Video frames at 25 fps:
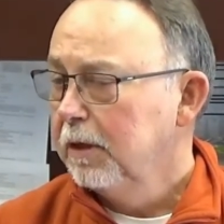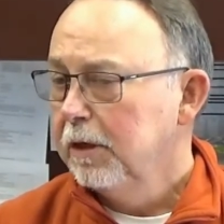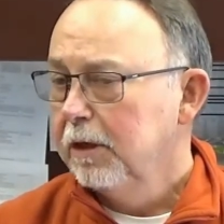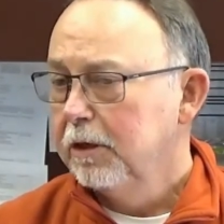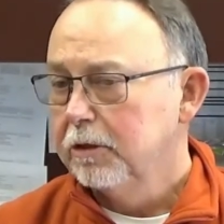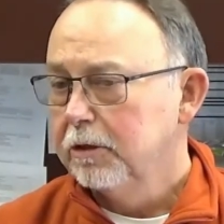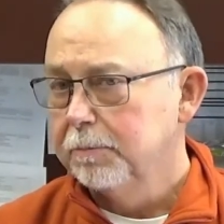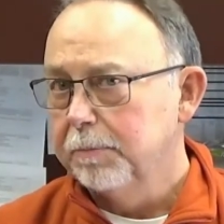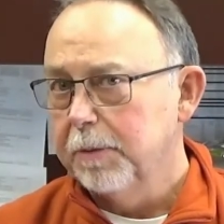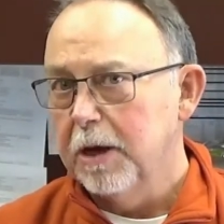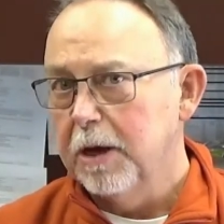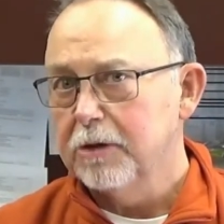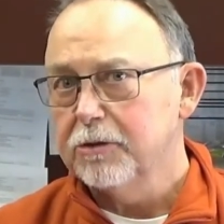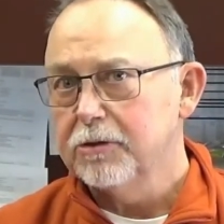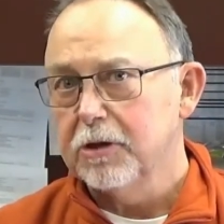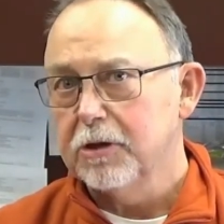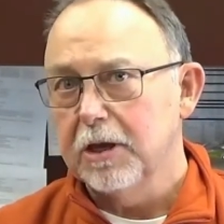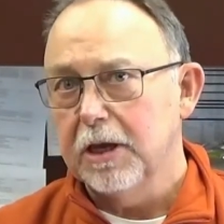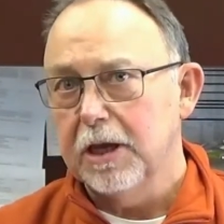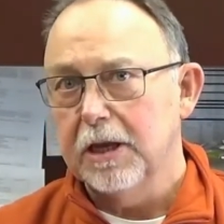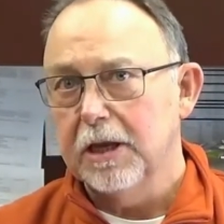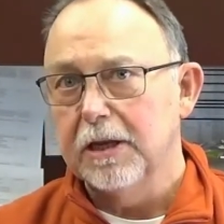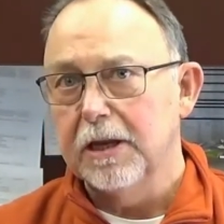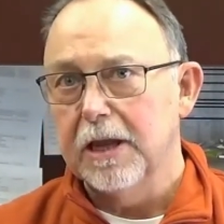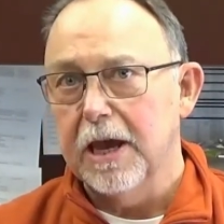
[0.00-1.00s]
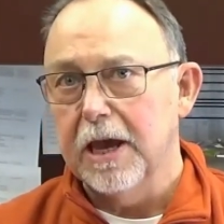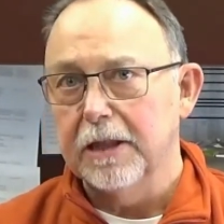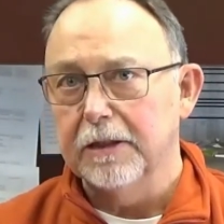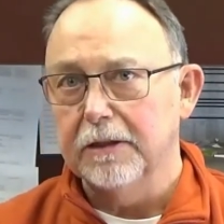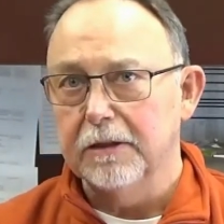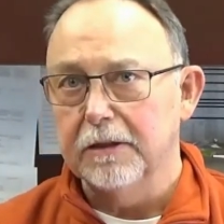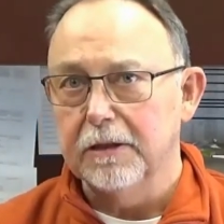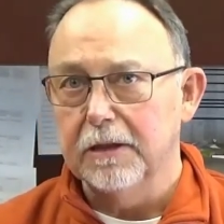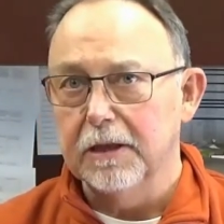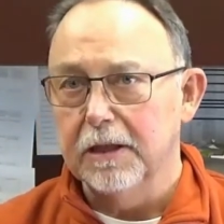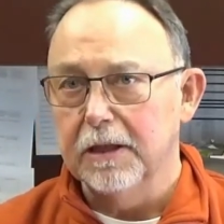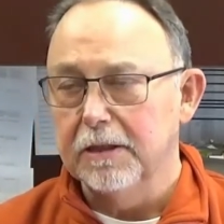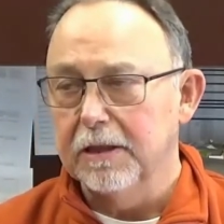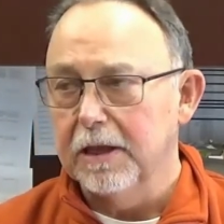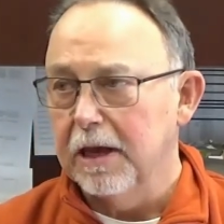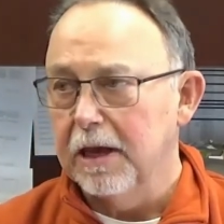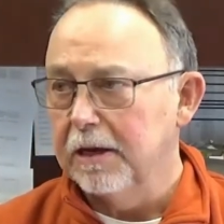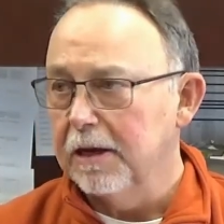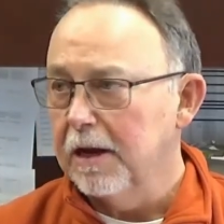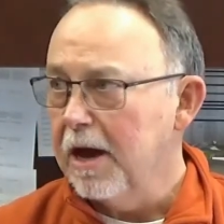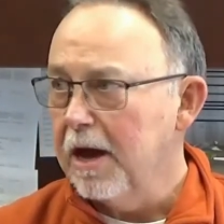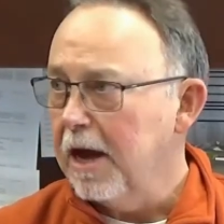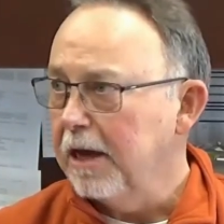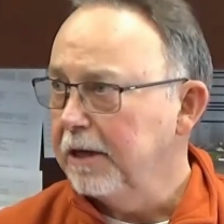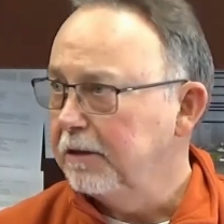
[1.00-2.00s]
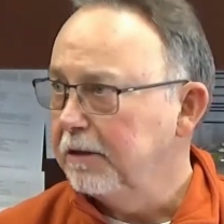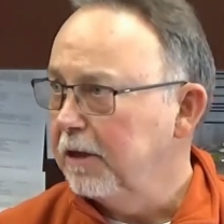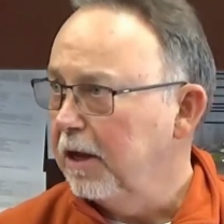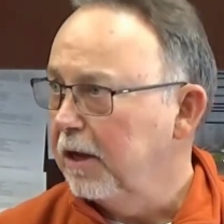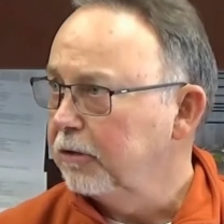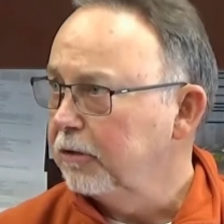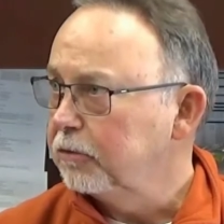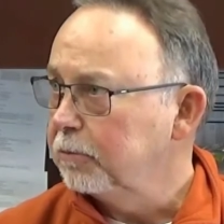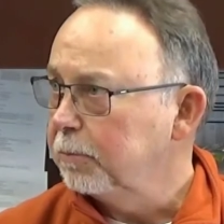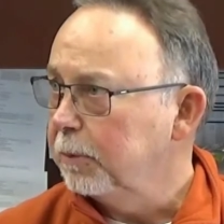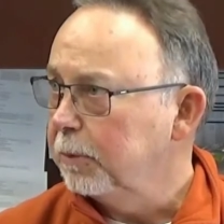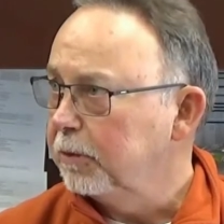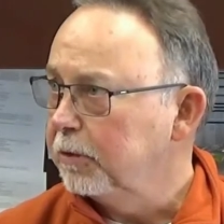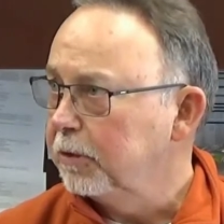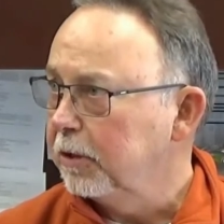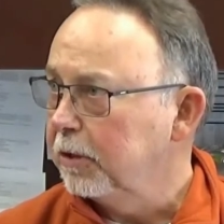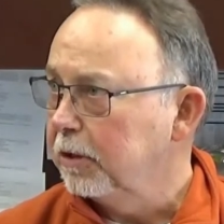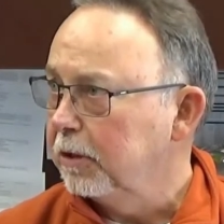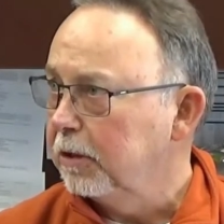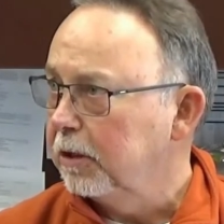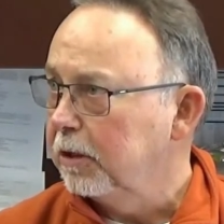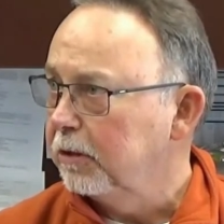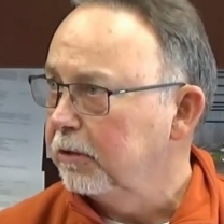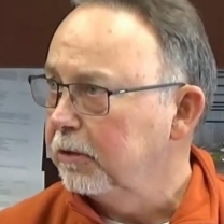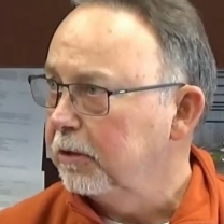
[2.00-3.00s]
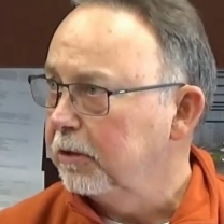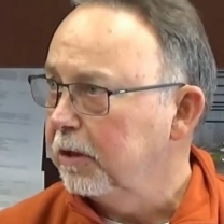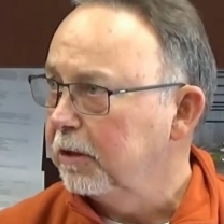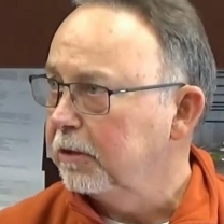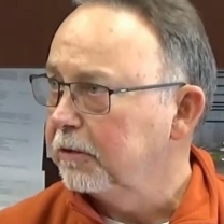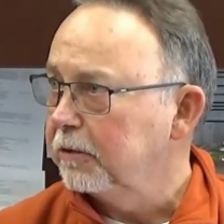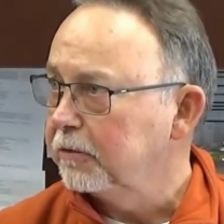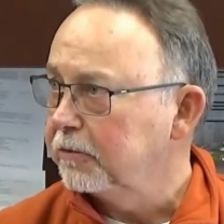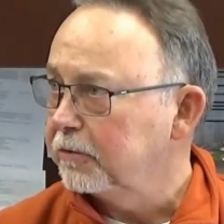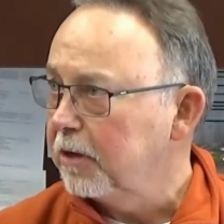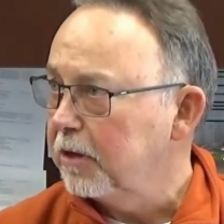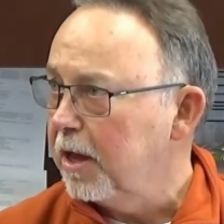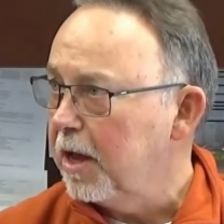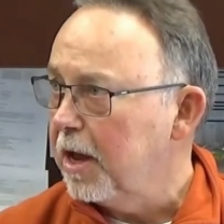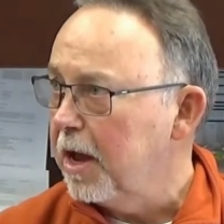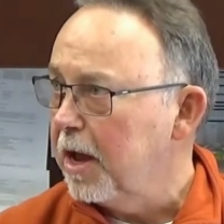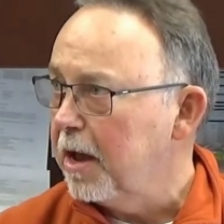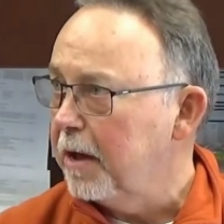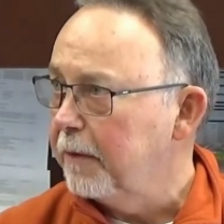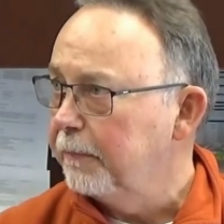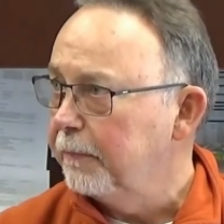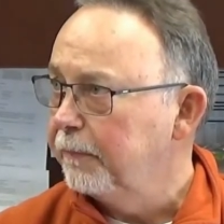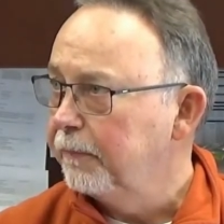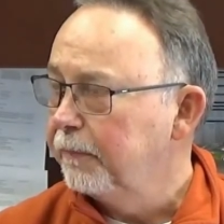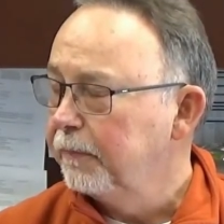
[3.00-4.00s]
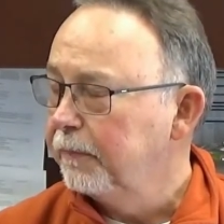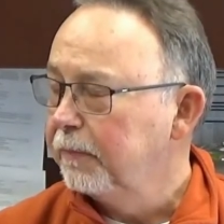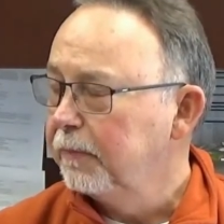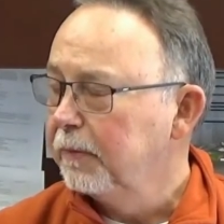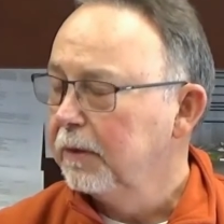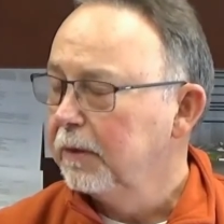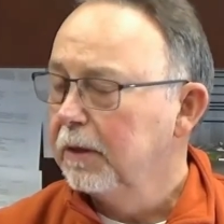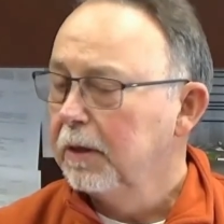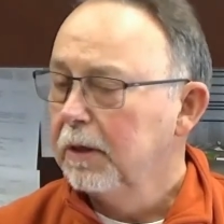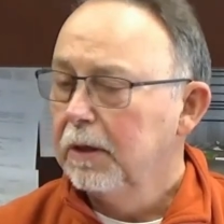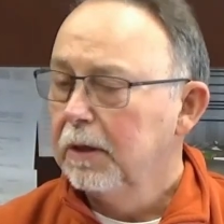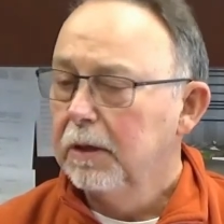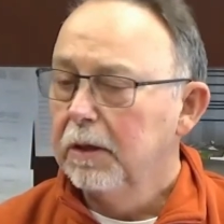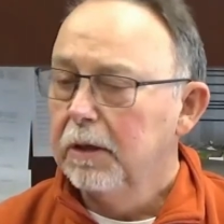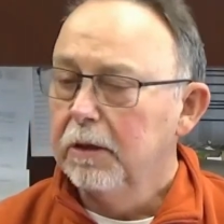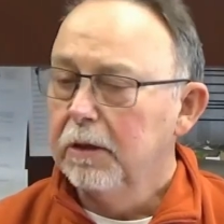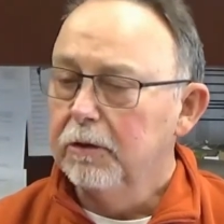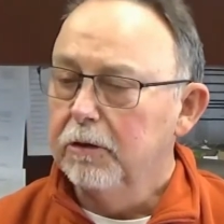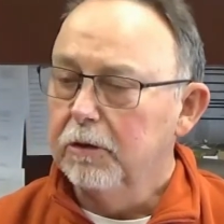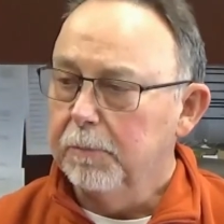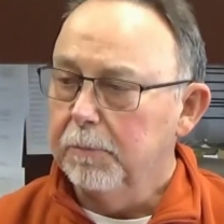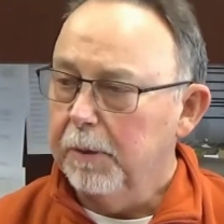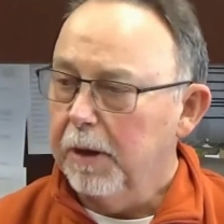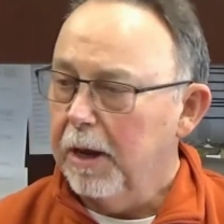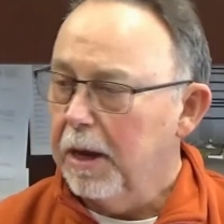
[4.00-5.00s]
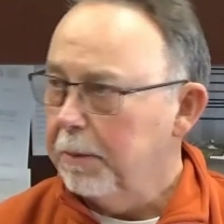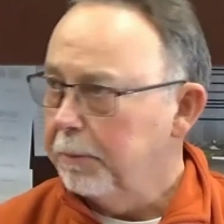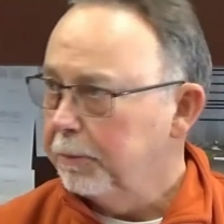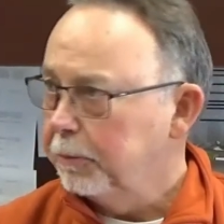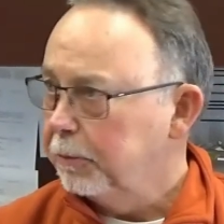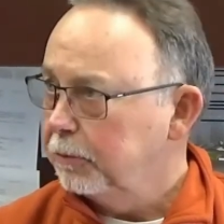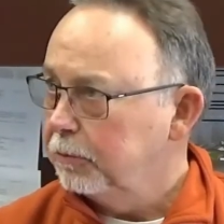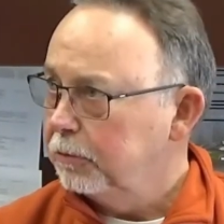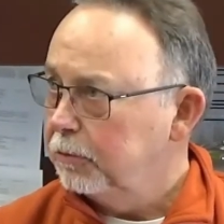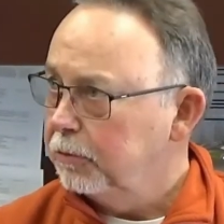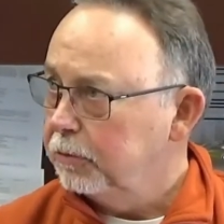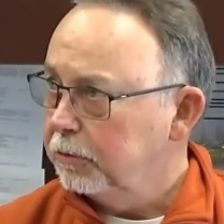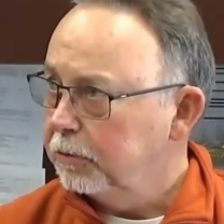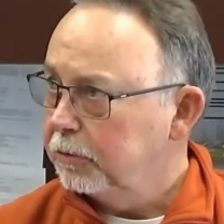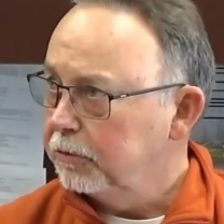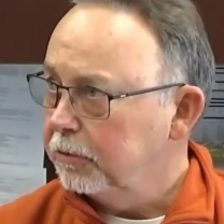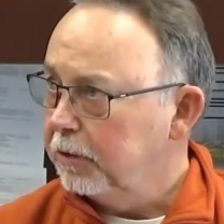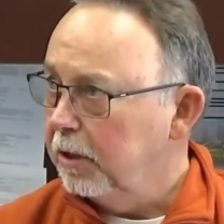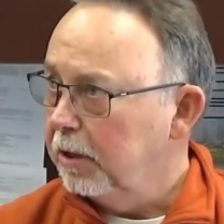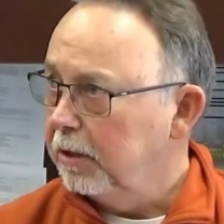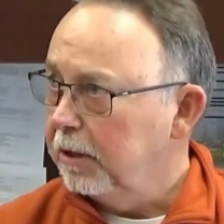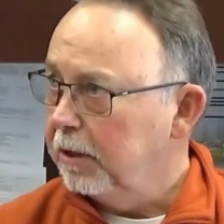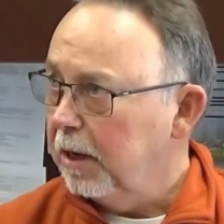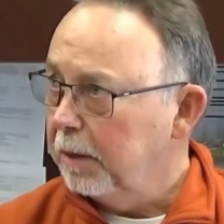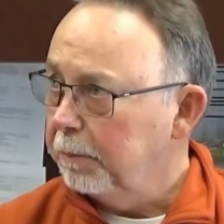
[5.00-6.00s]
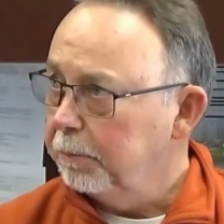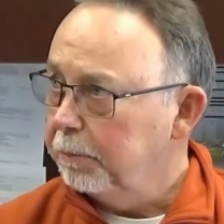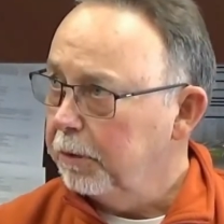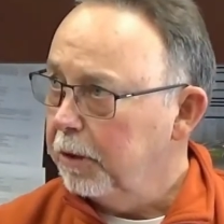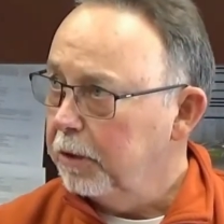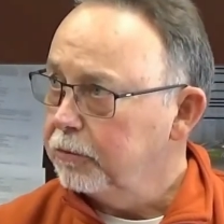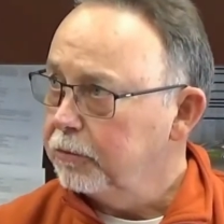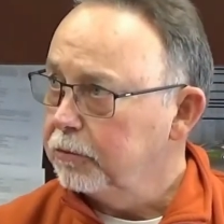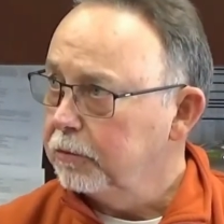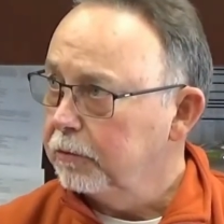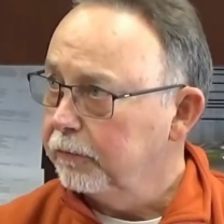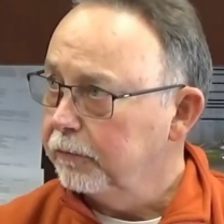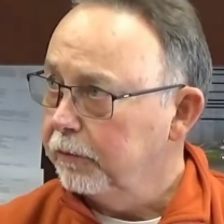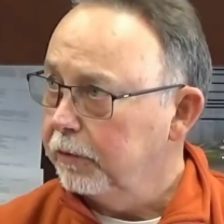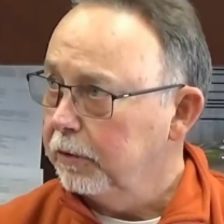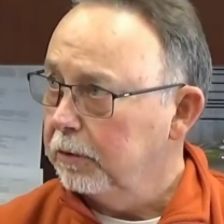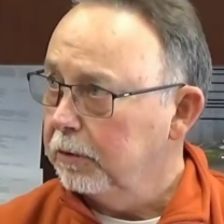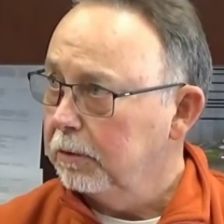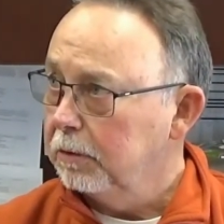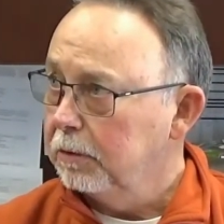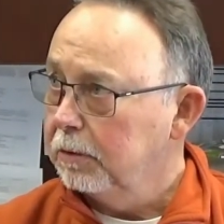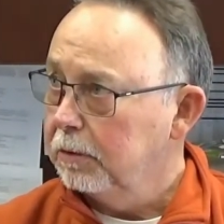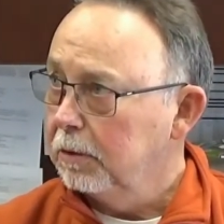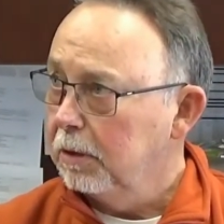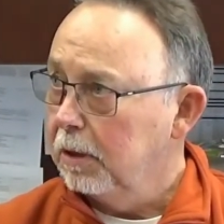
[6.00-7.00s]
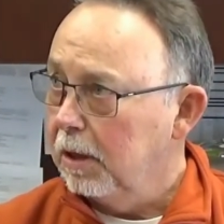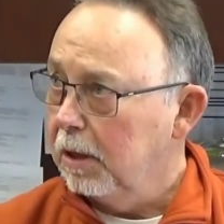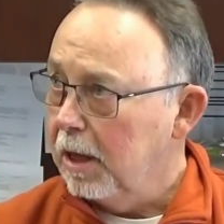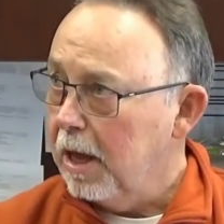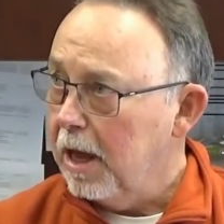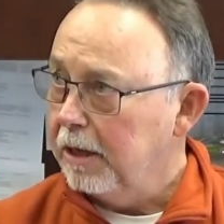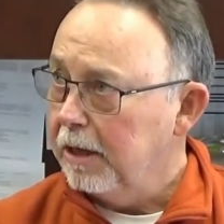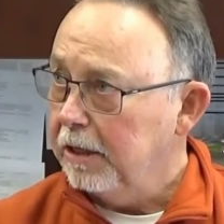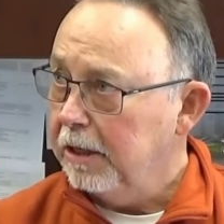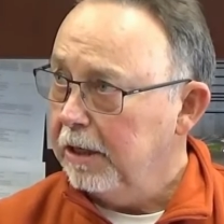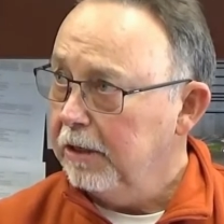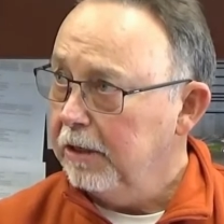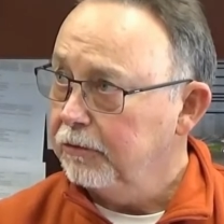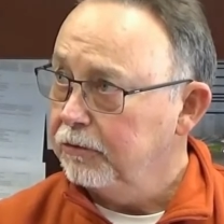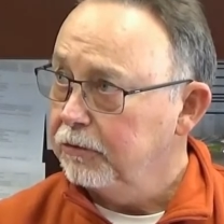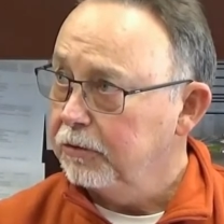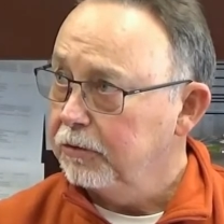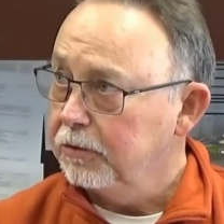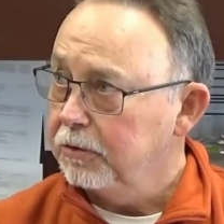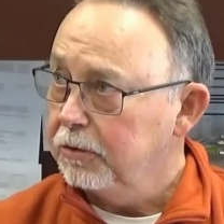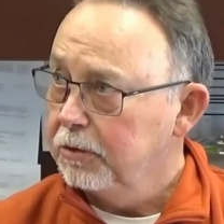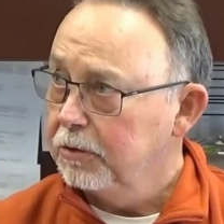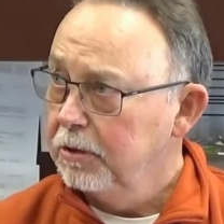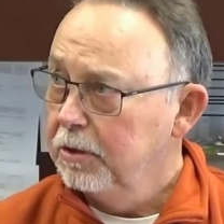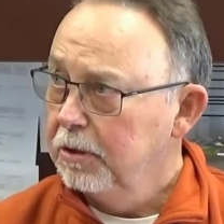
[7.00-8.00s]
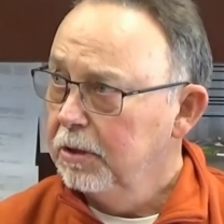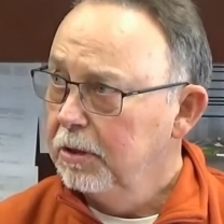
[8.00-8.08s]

especially in that high dense material underneath the slab, to be able to extend that pressure field a lot easier.